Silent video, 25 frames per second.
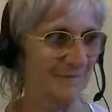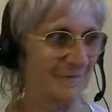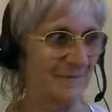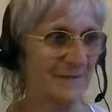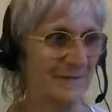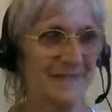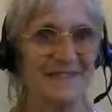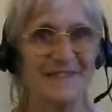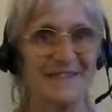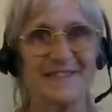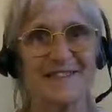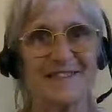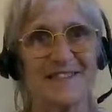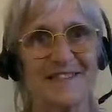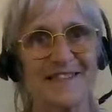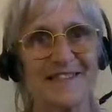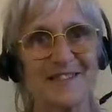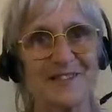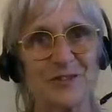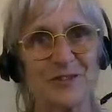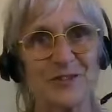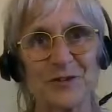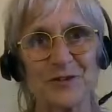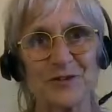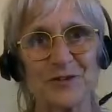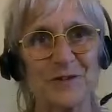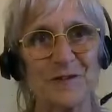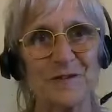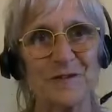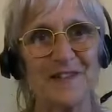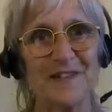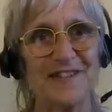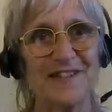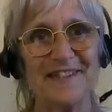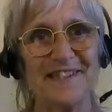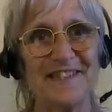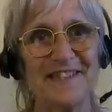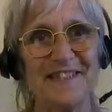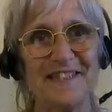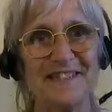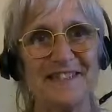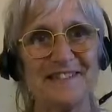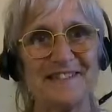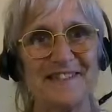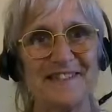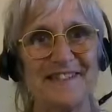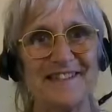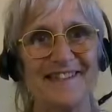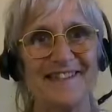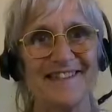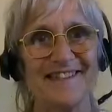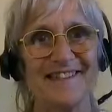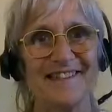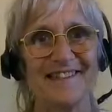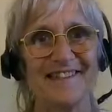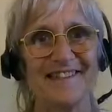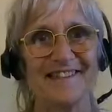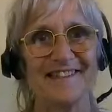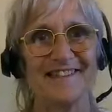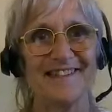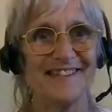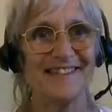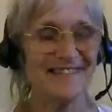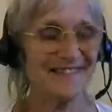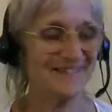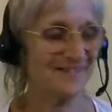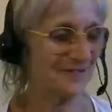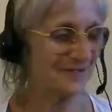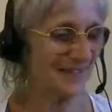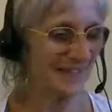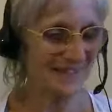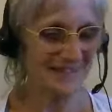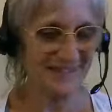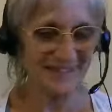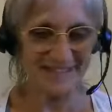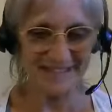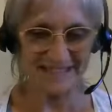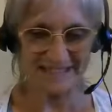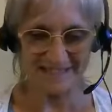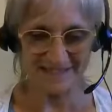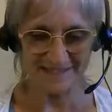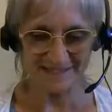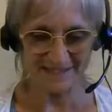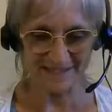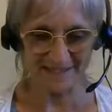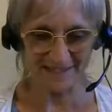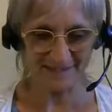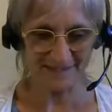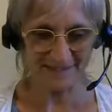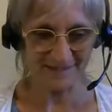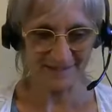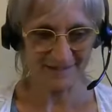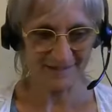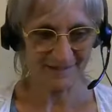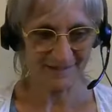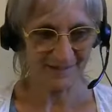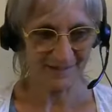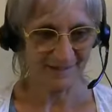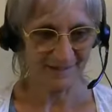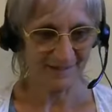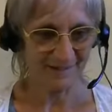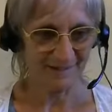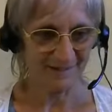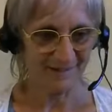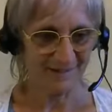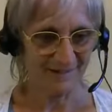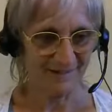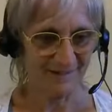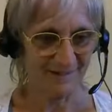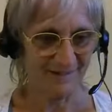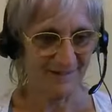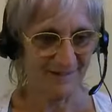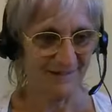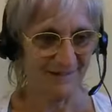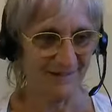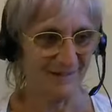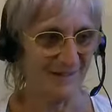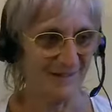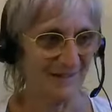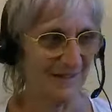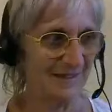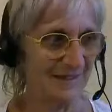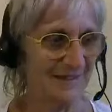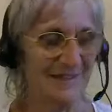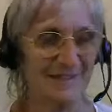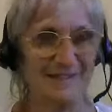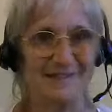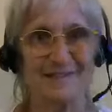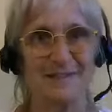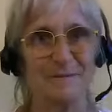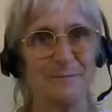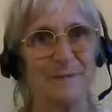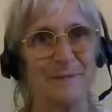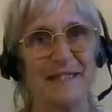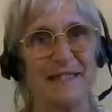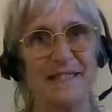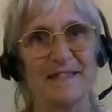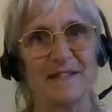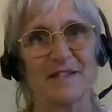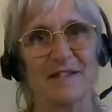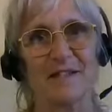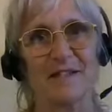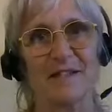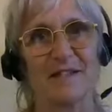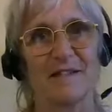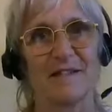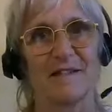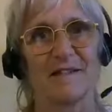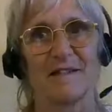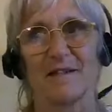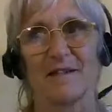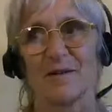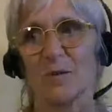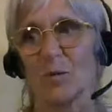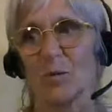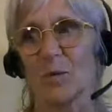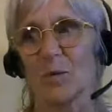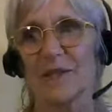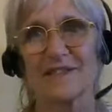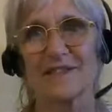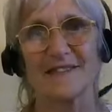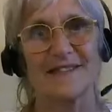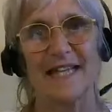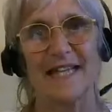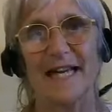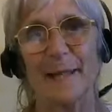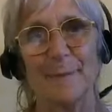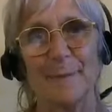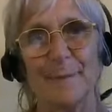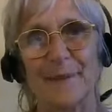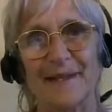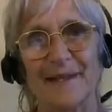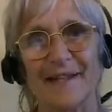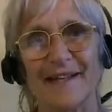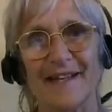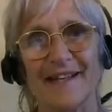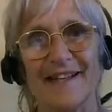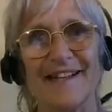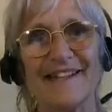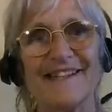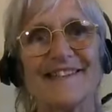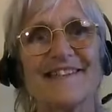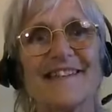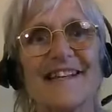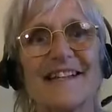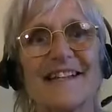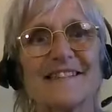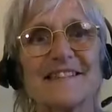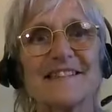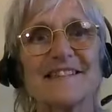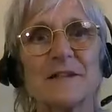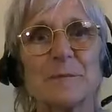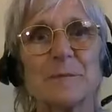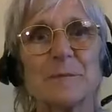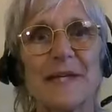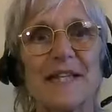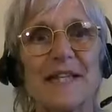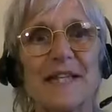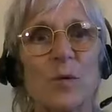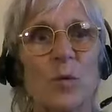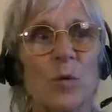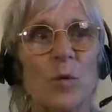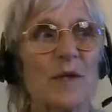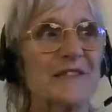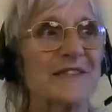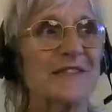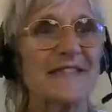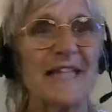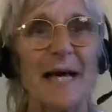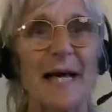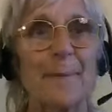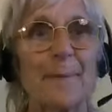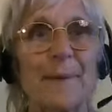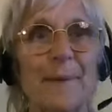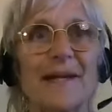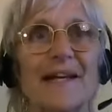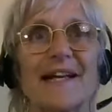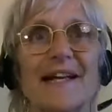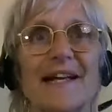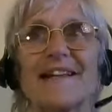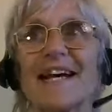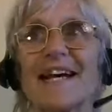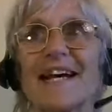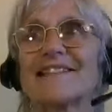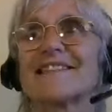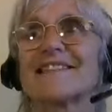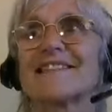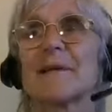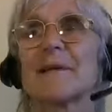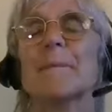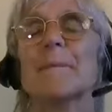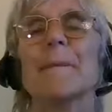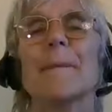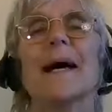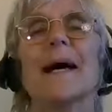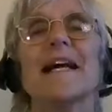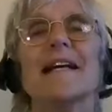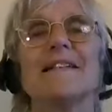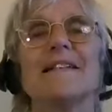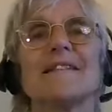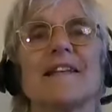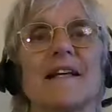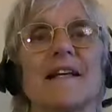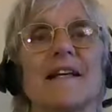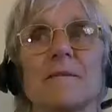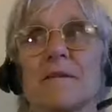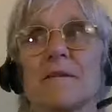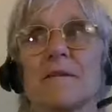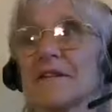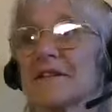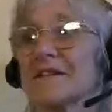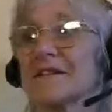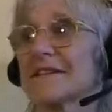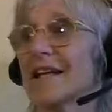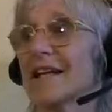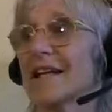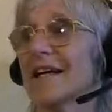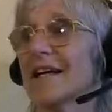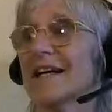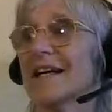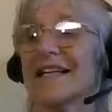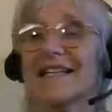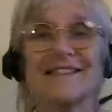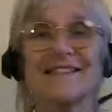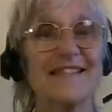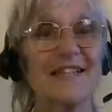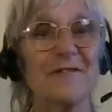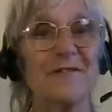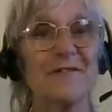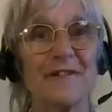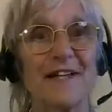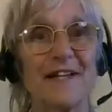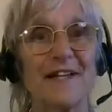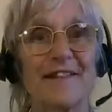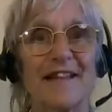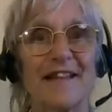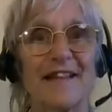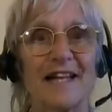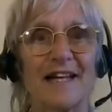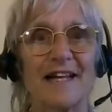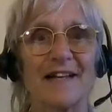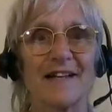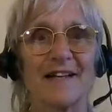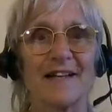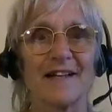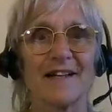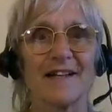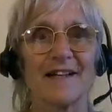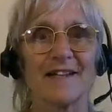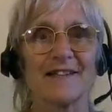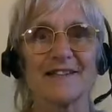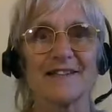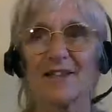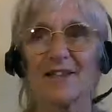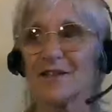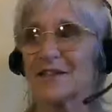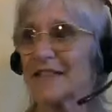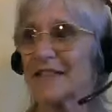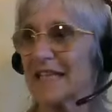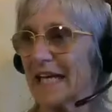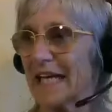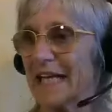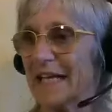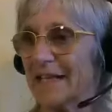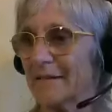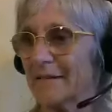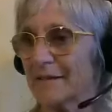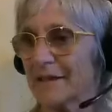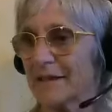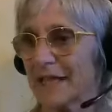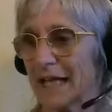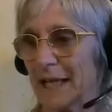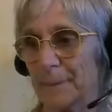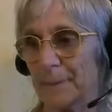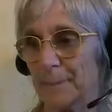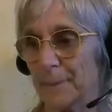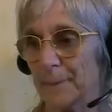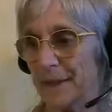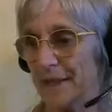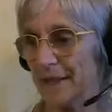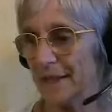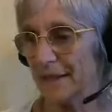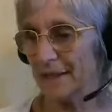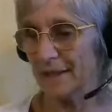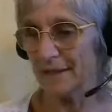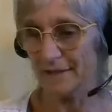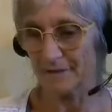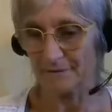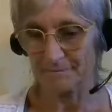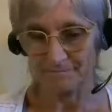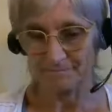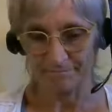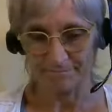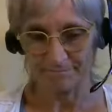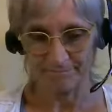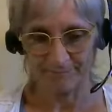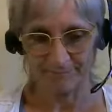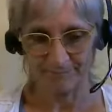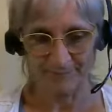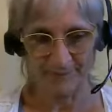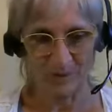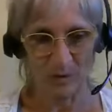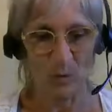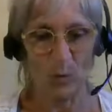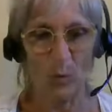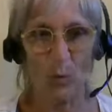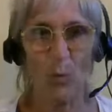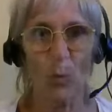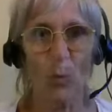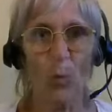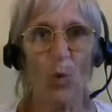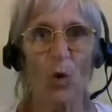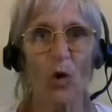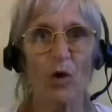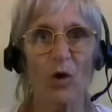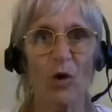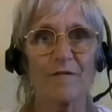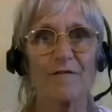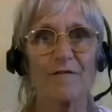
but it's also very easy it's very easy. It doesn't matter what's happening. It doesn't matter what's happening. That's amazing because it's everything. So it can can be wa-